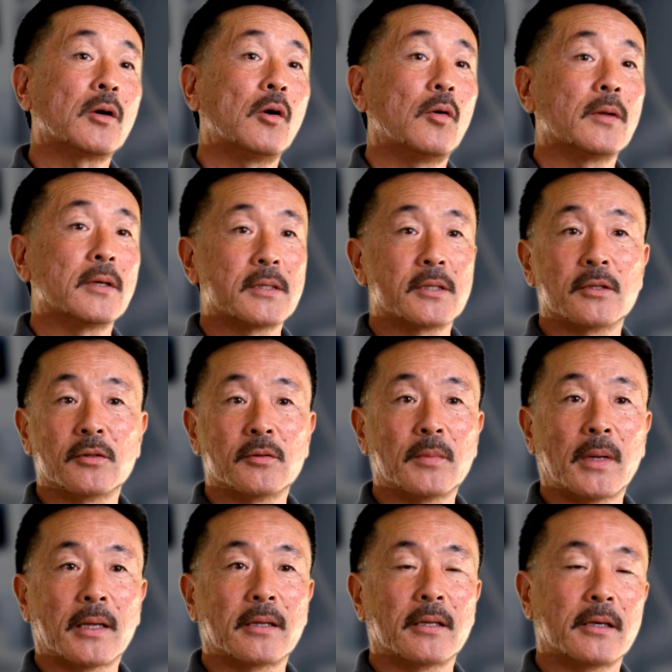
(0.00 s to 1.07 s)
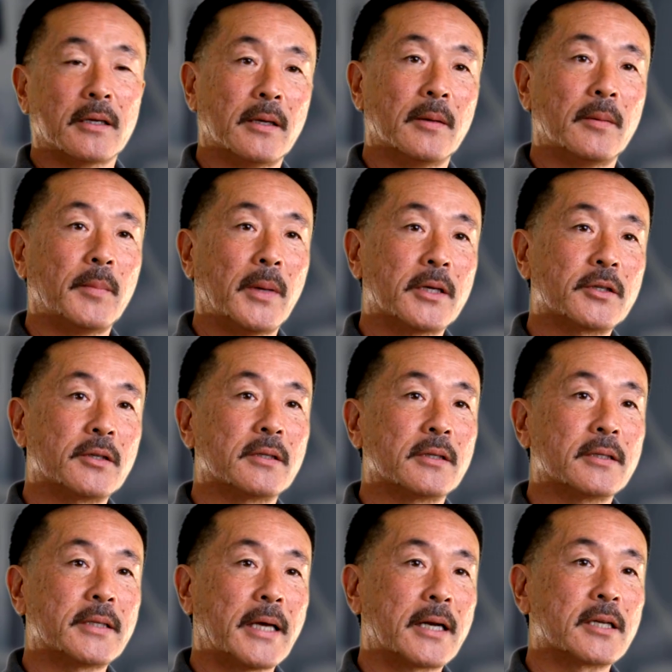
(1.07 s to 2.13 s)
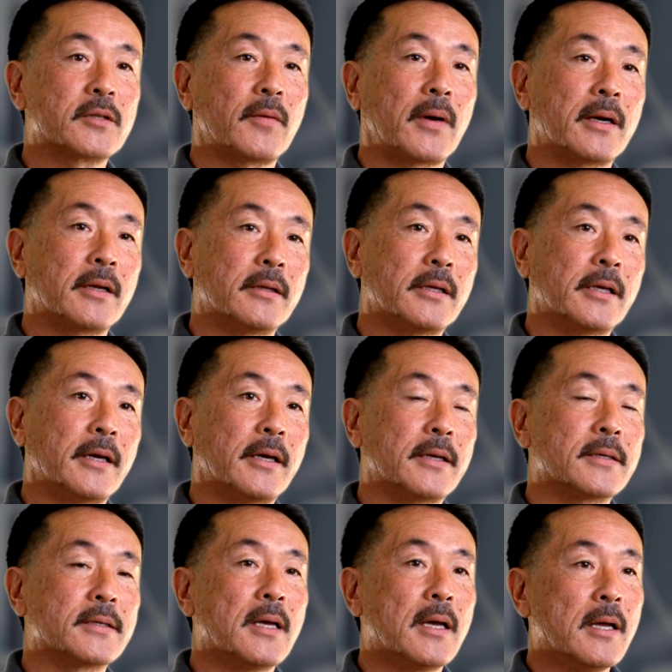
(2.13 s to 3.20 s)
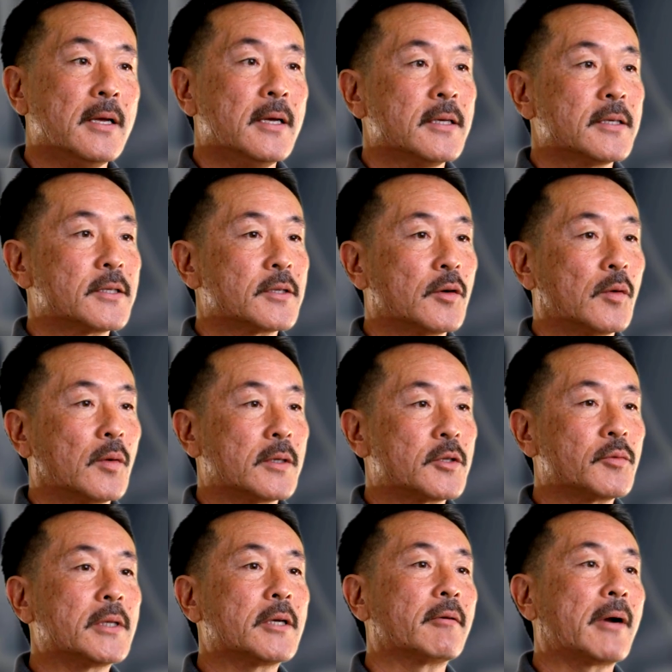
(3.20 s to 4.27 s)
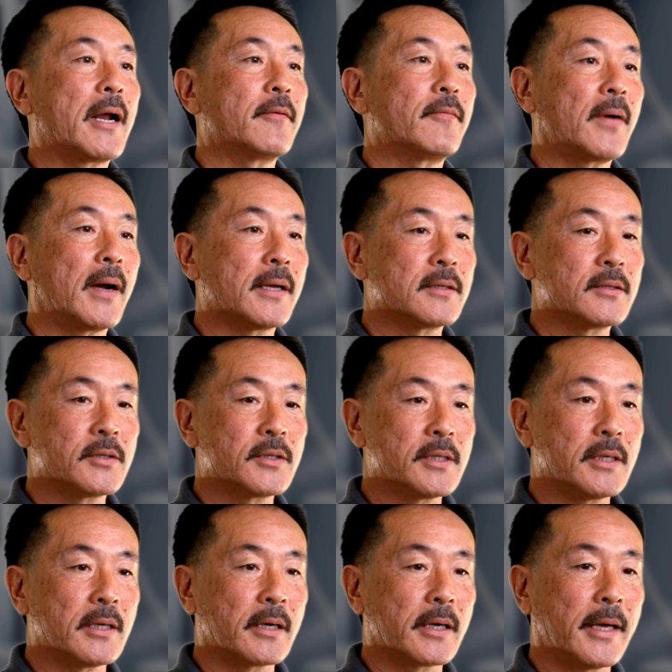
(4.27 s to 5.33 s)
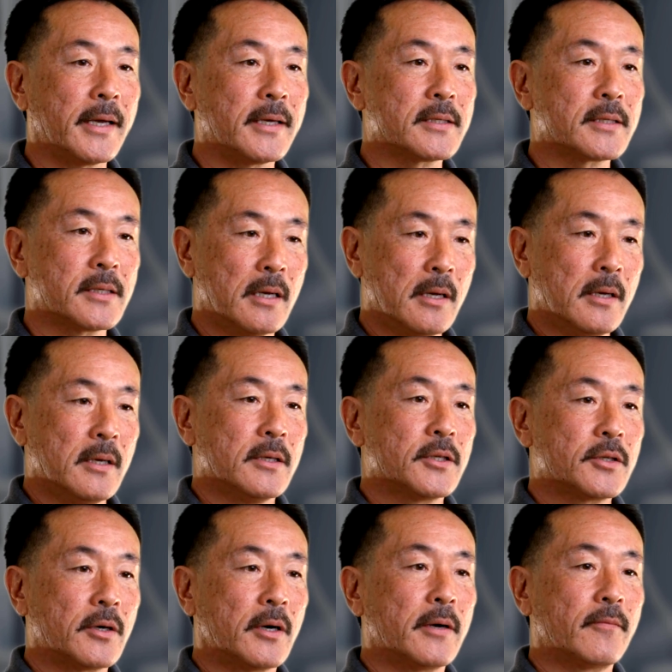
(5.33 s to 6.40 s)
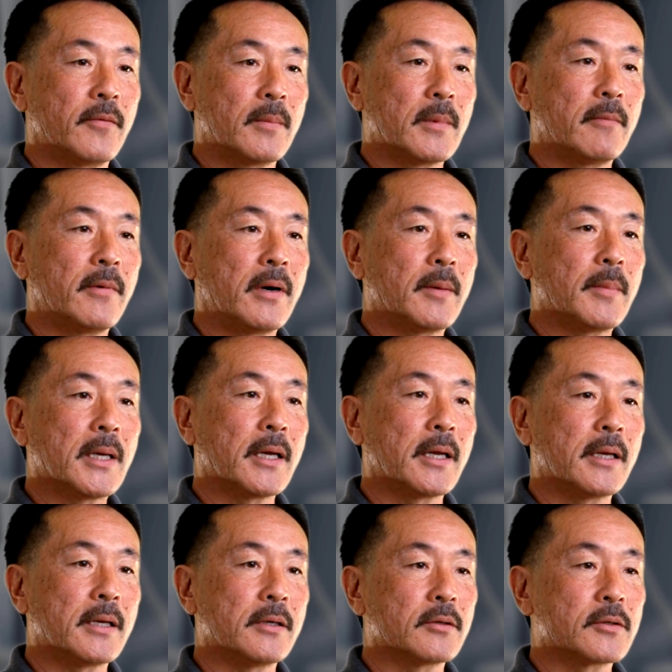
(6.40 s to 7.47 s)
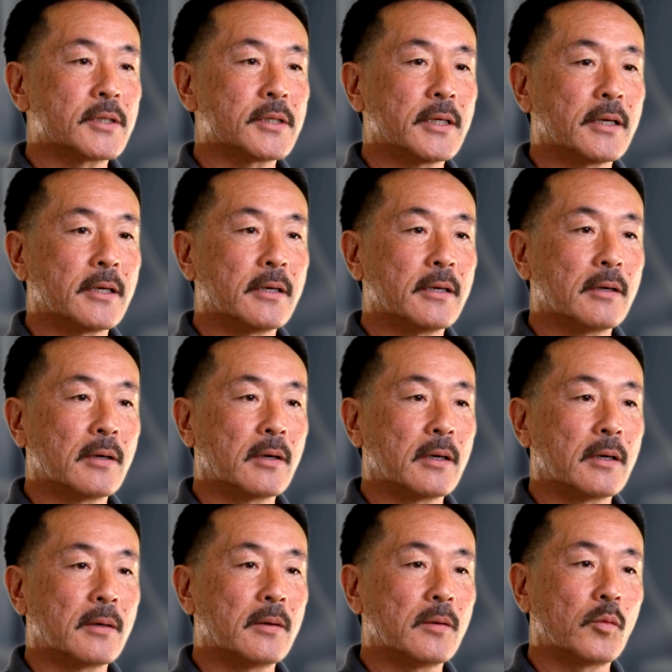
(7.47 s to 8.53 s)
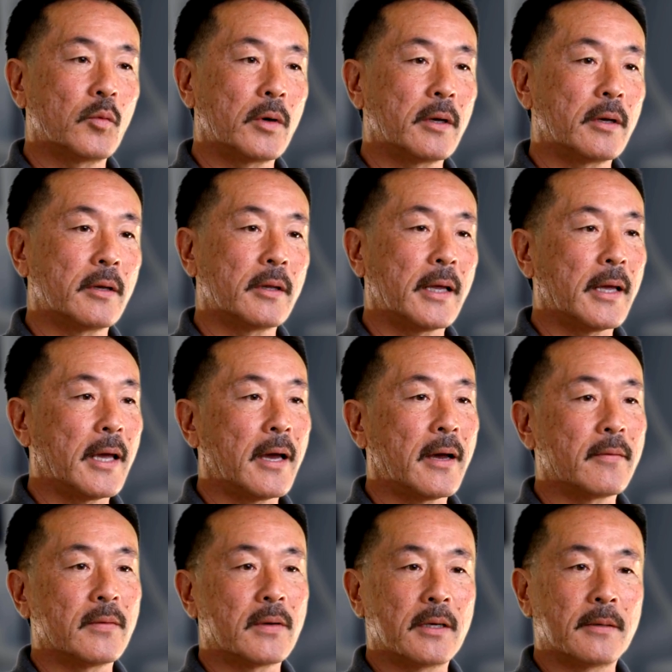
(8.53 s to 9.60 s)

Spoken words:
goal is to make the patient satisfied in the end. So it's really gratifying to see a case start from the very beginning. You'll see it where they have